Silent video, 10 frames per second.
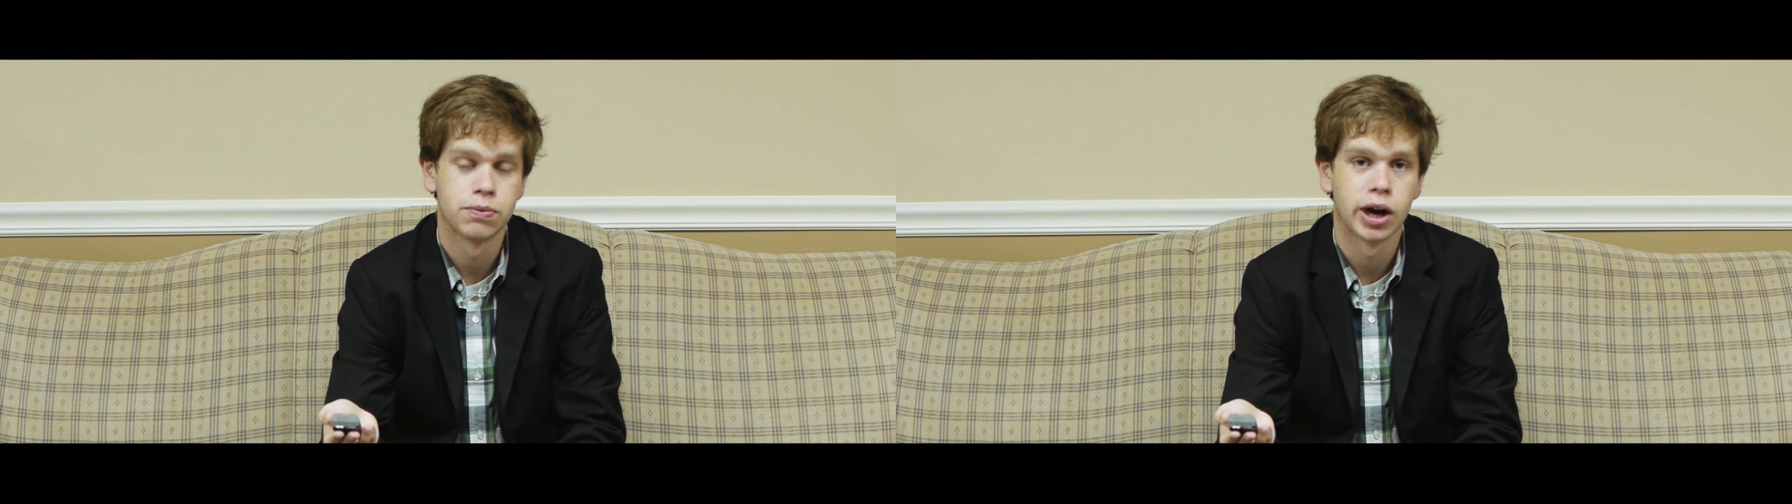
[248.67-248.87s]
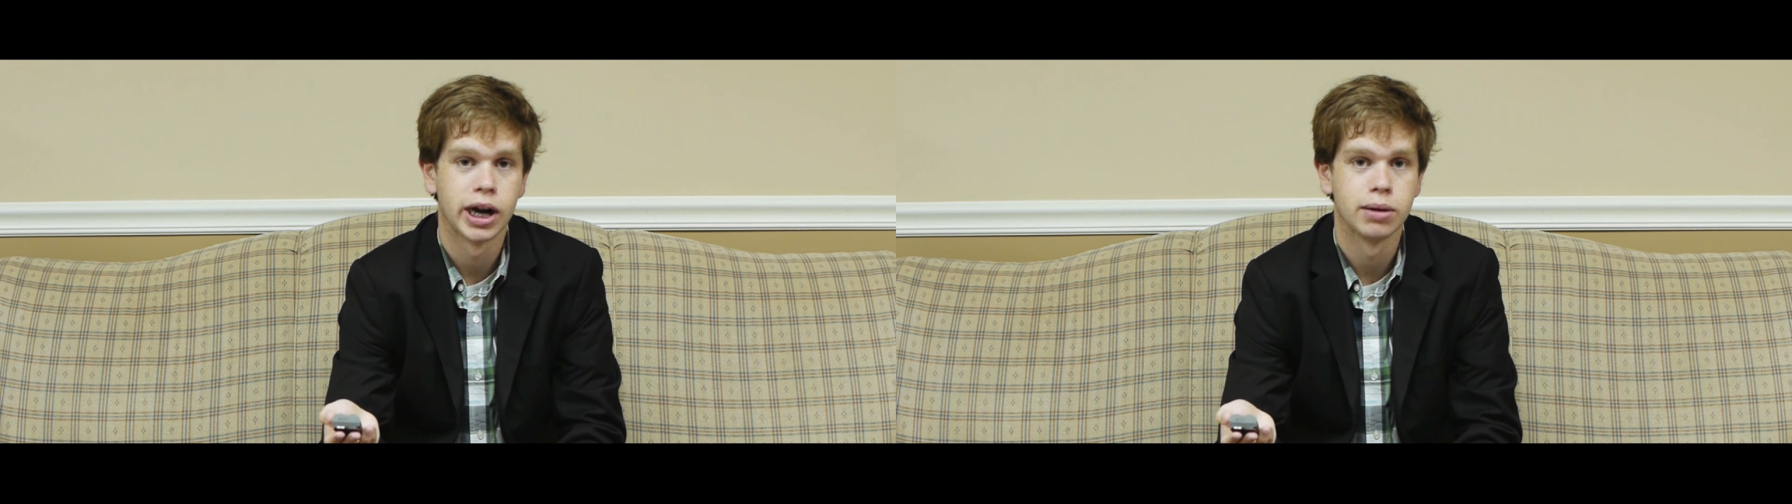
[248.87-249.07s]

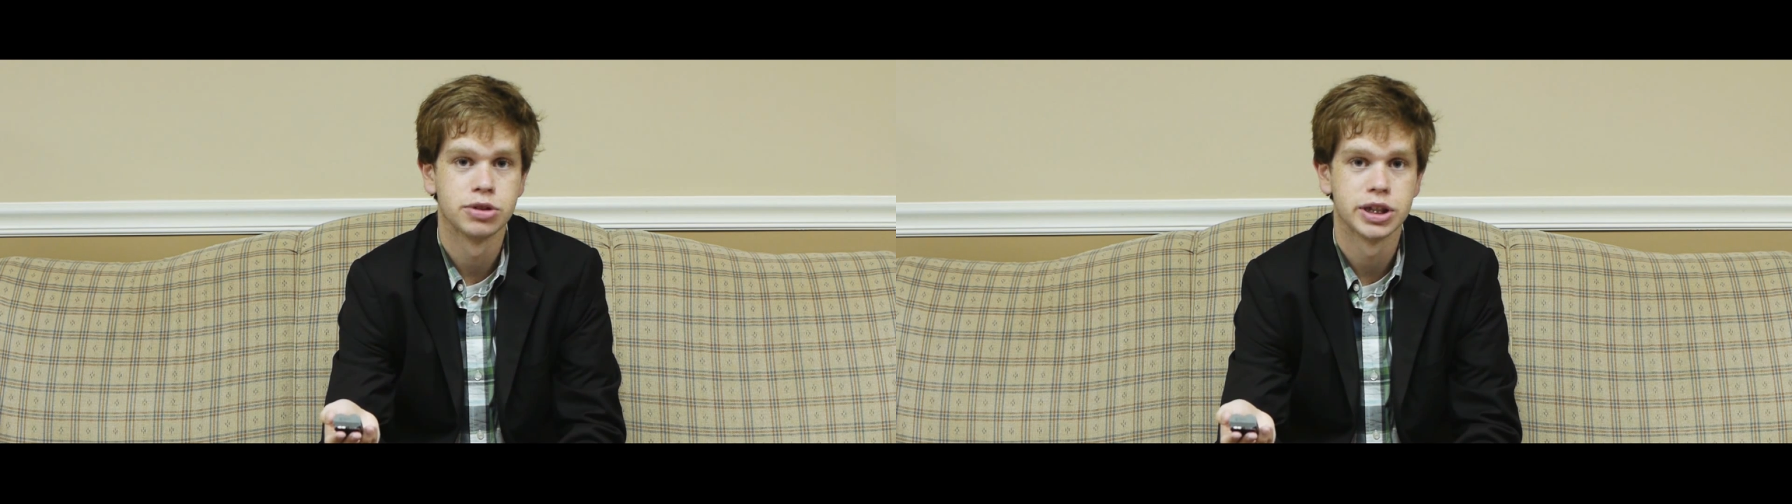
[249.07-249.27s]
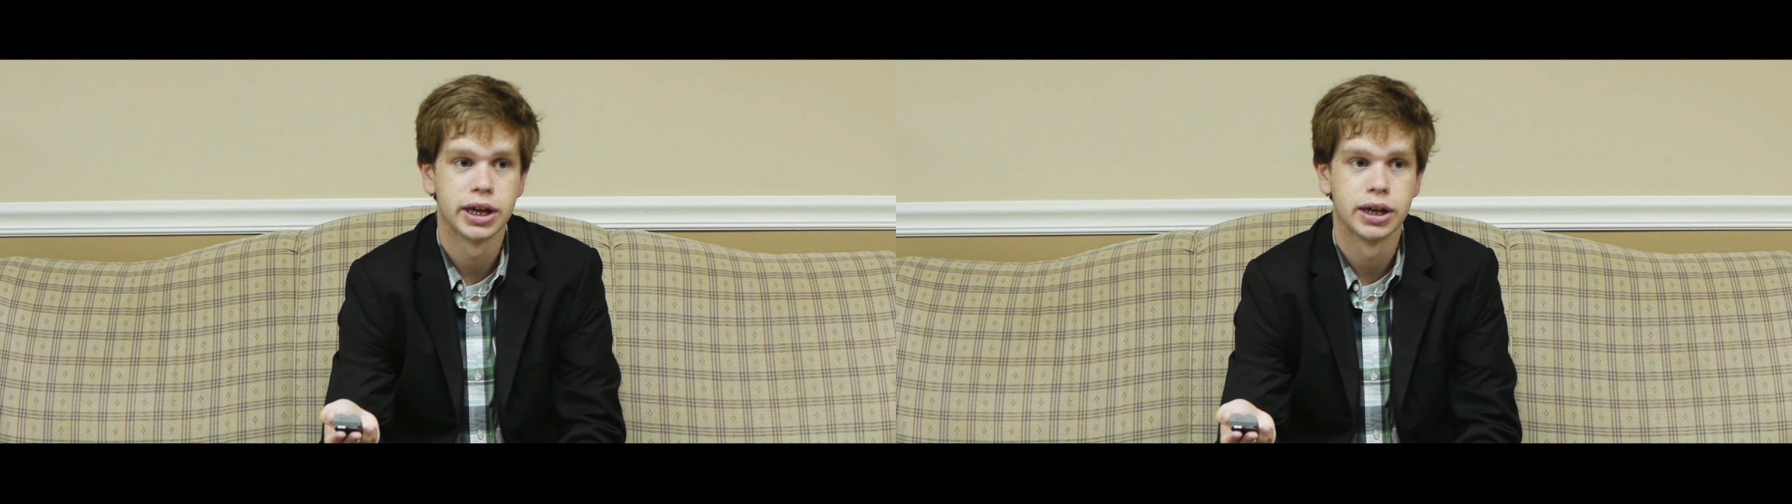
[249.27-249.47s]

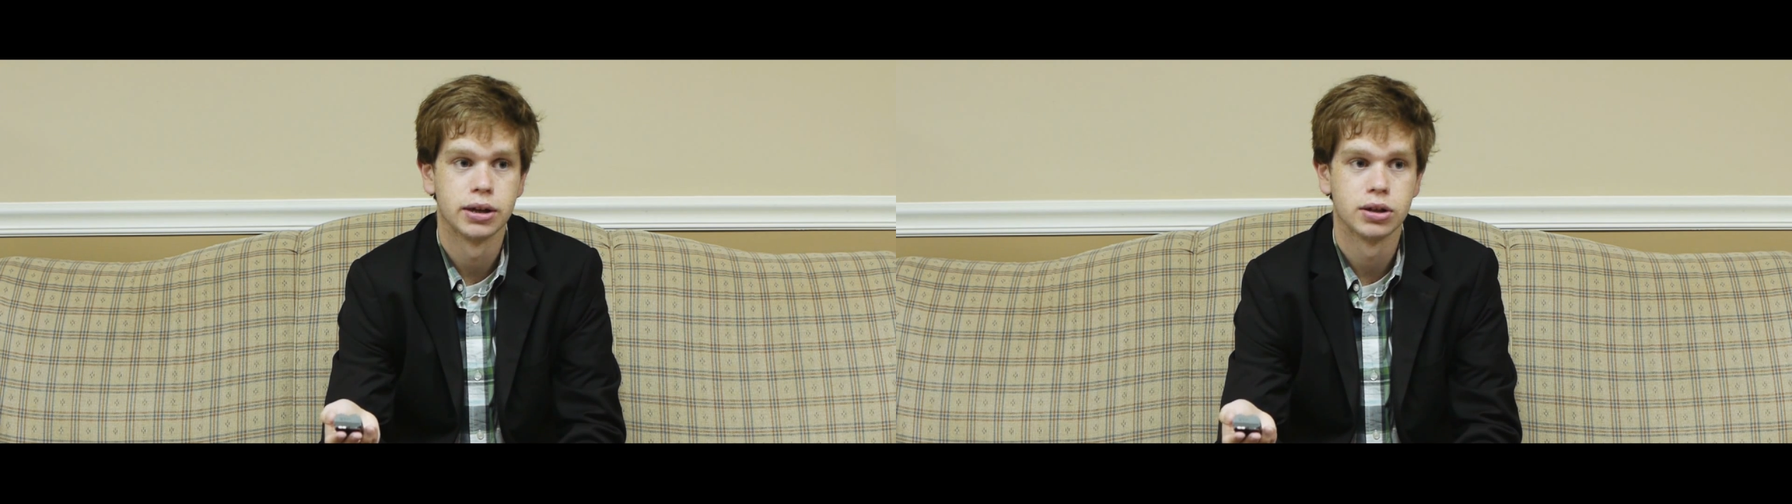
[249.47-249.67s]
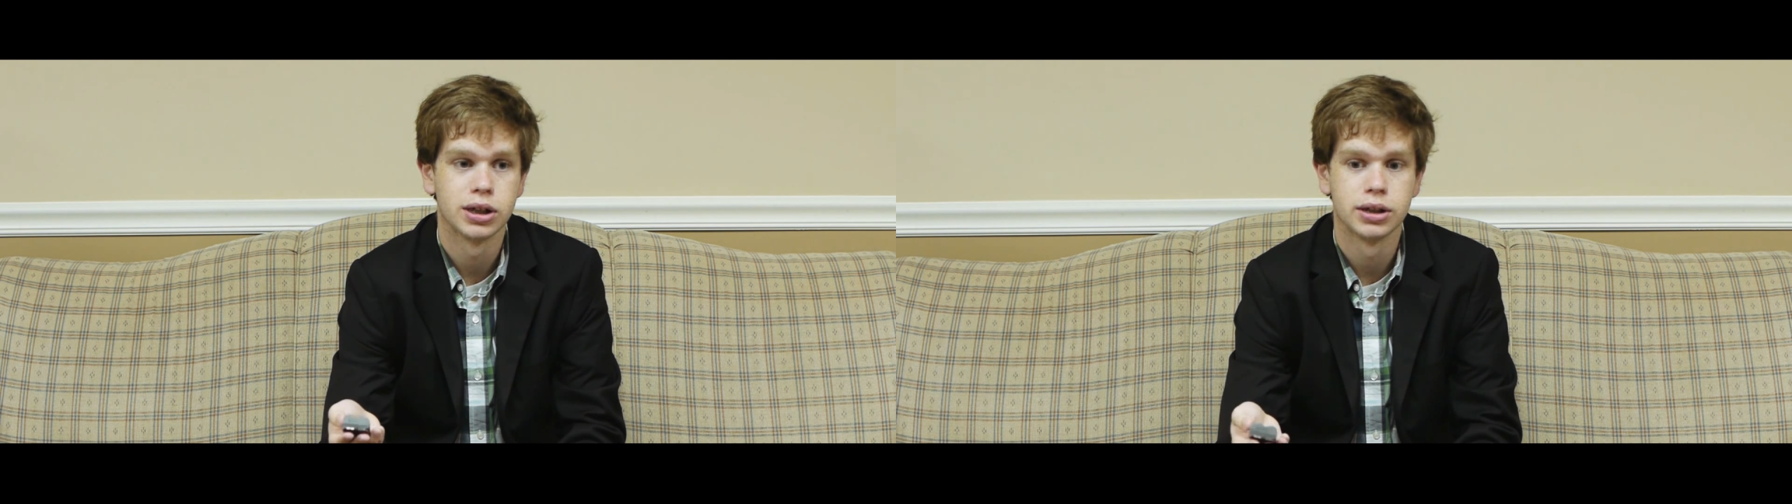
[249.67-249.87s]
frames
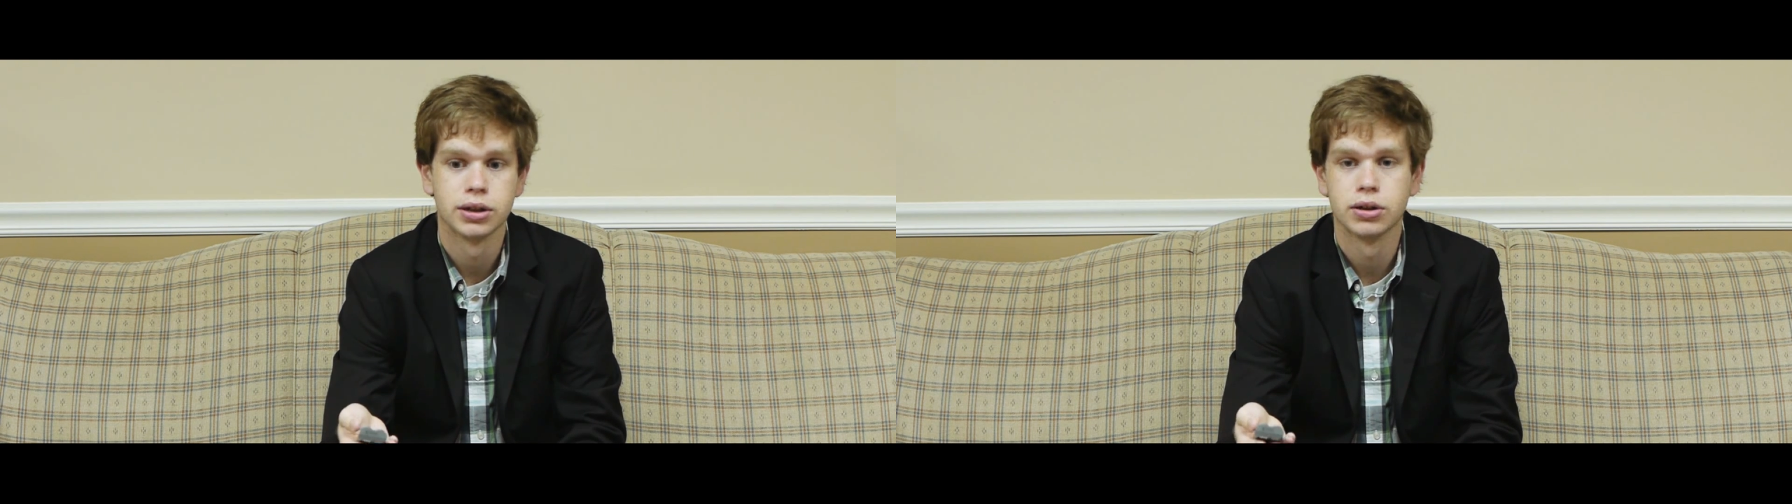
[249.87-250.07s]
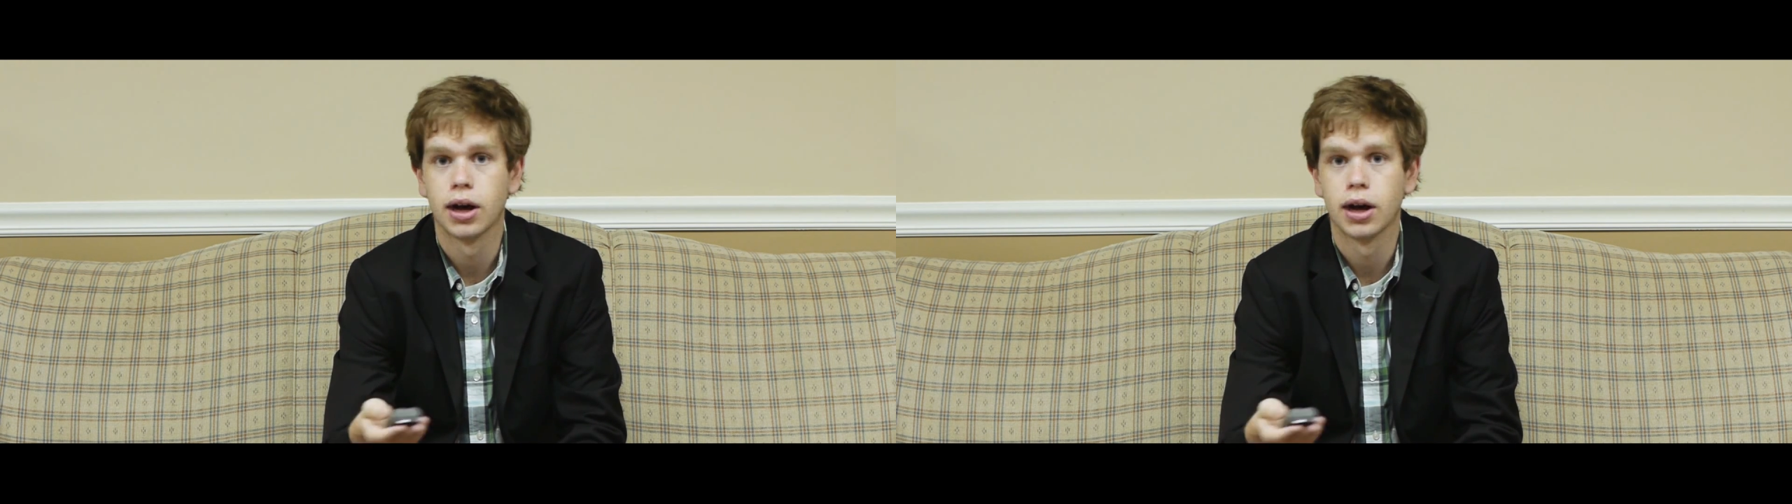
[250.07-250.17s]
and